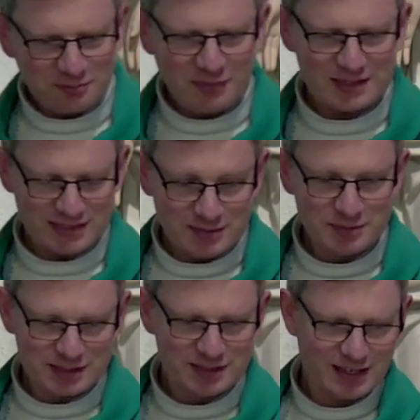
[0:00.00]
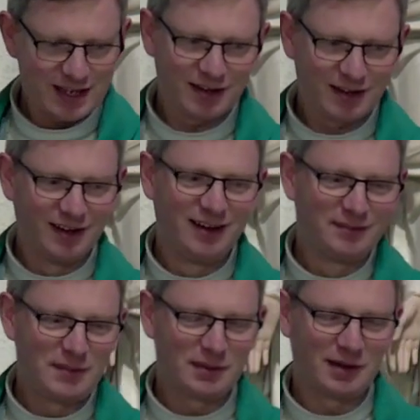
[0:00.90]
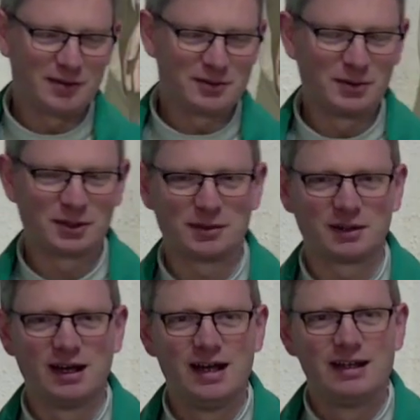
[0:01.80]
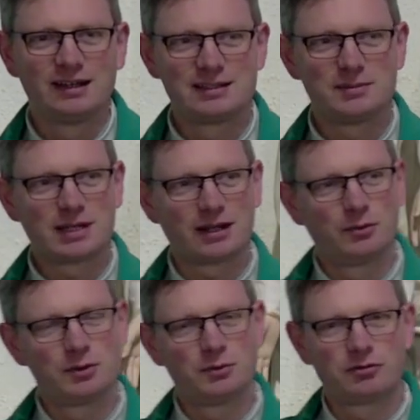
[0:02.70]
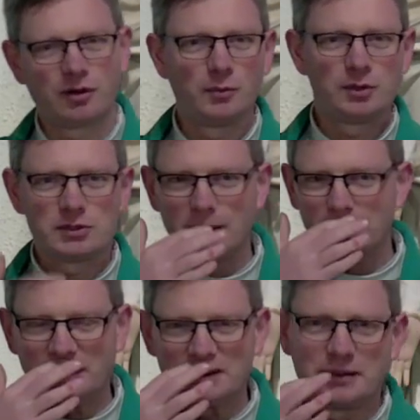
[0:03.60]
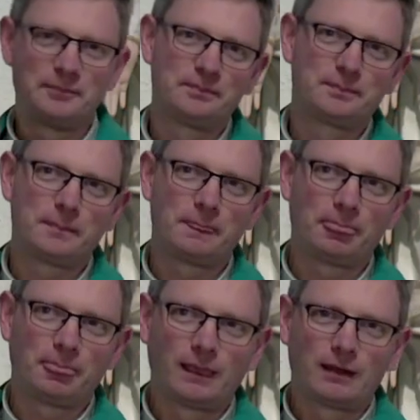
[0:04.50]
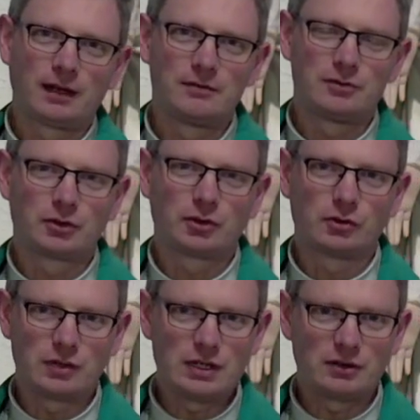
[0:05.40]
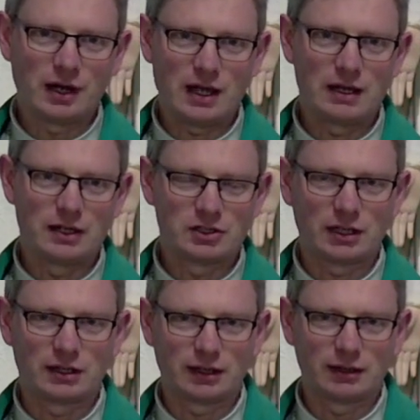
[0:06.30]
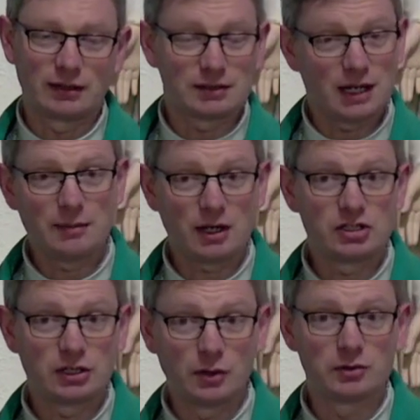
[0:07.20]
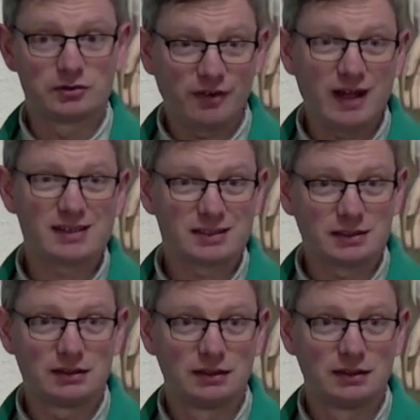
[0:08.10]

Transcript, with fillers: seems to say, people I've spoken about, they seem to say, like, from once you hit, like, kind of your career age kind of thing, the time actually goes faster.